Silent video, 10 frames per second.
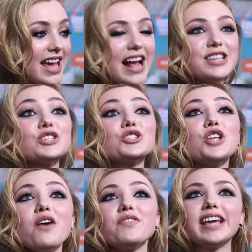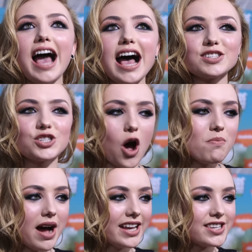And I just love the cast so
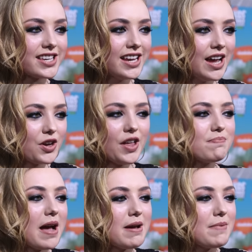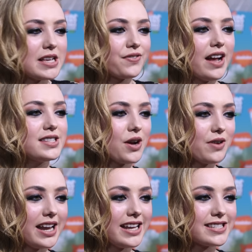much. Okay. They're like oh my, my best friends
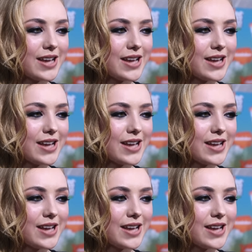already.